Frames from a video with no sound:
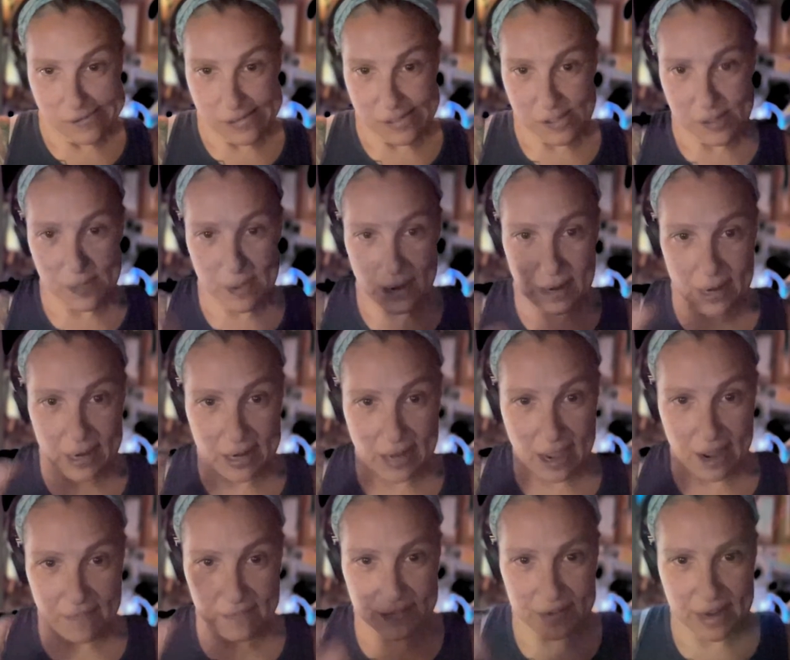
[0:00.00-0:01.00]
That's about all I
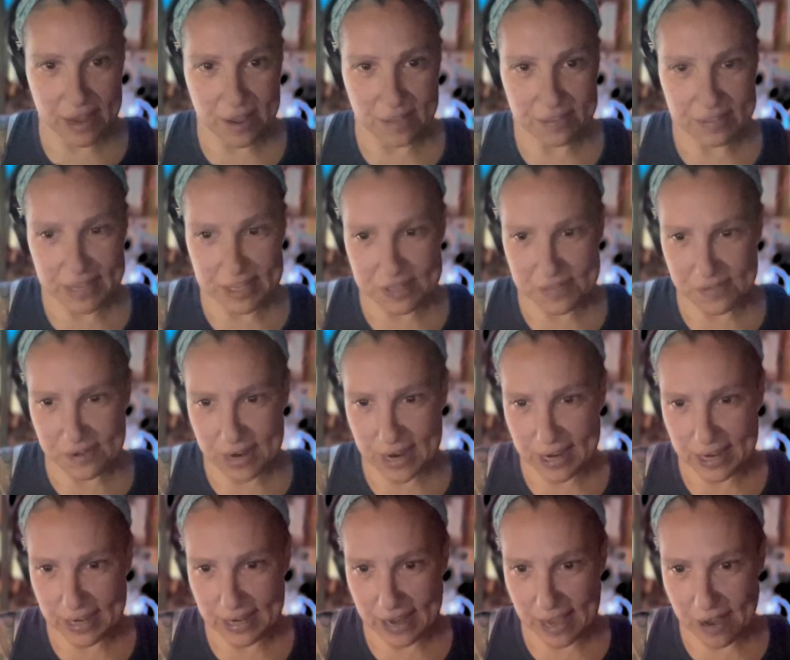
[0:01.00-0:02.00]
got for now. Thanks for
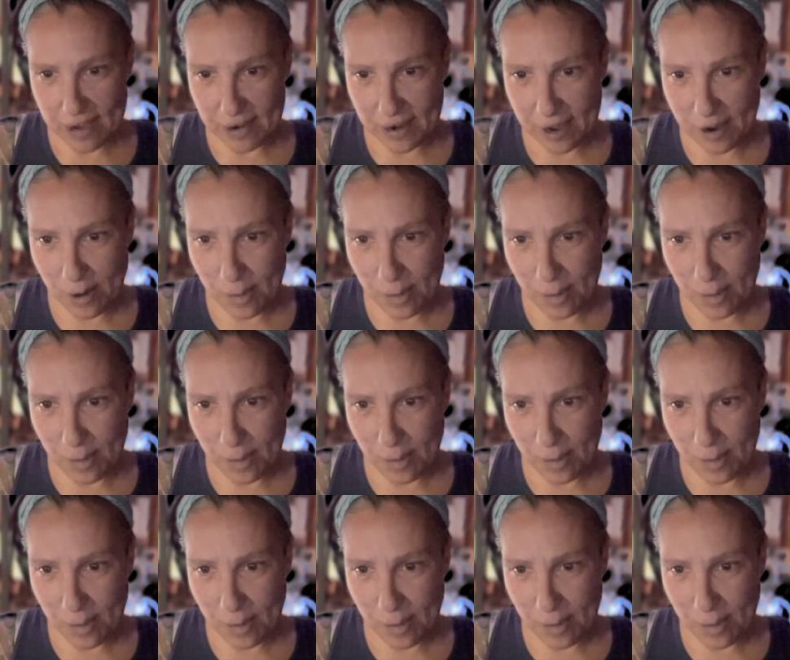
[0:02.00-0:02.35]
hanging out. I